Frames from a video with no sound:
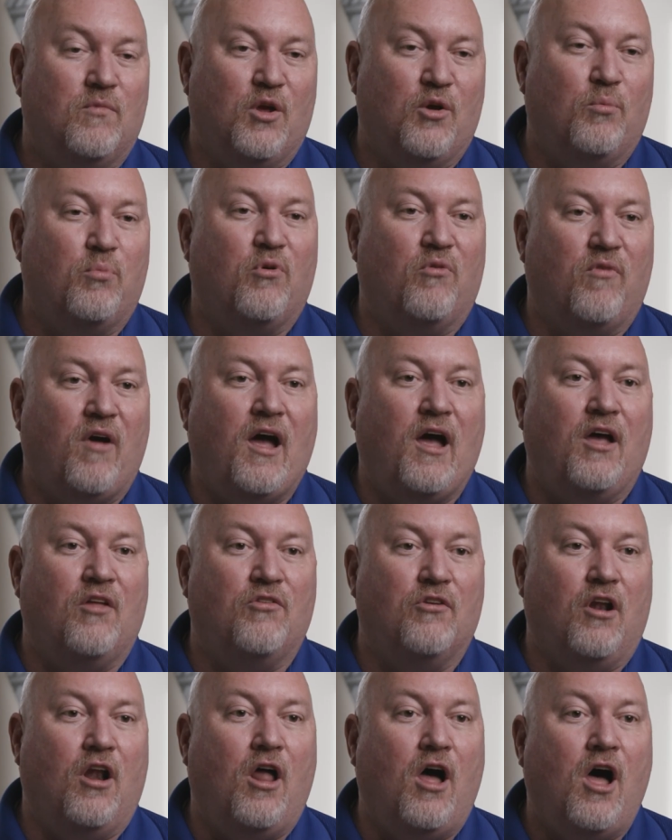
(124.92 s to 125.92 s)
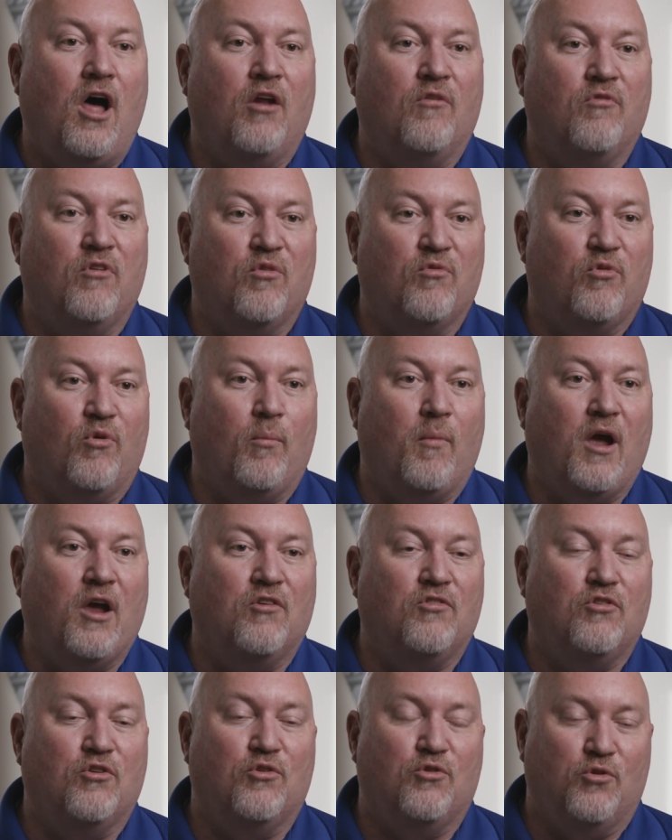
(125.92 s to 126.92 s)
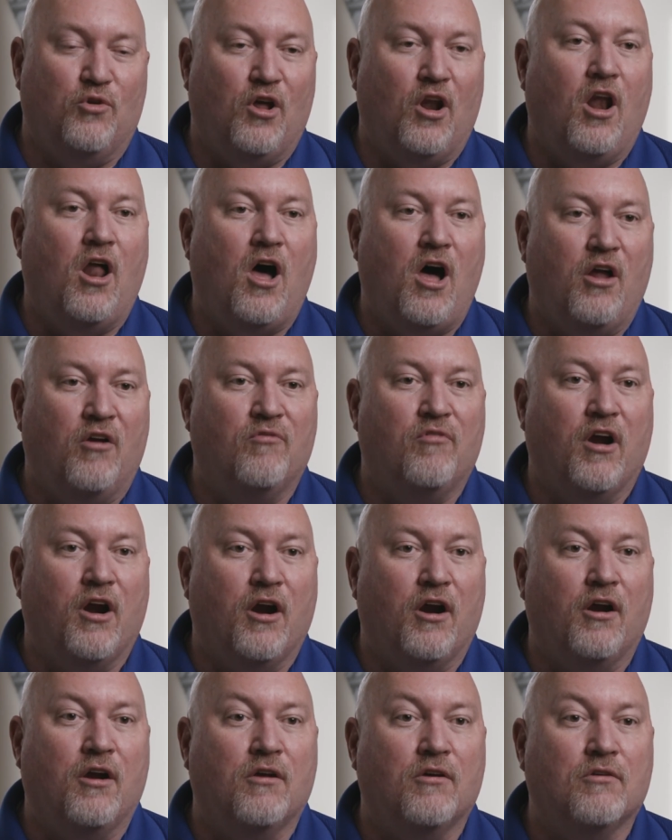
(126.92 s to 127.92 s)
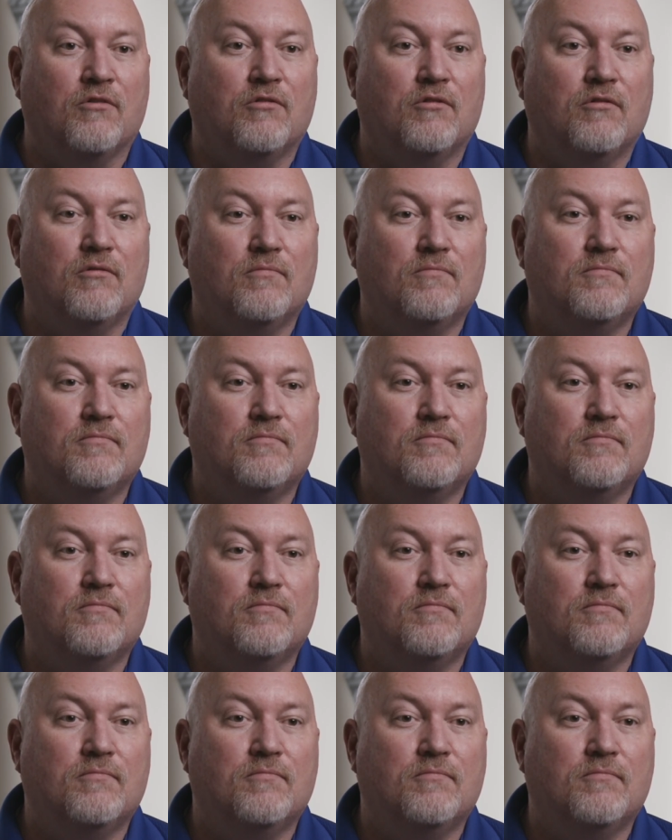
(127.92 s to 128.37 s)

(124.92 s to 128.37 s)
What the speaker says: it provides a lot of information to a lot of areas.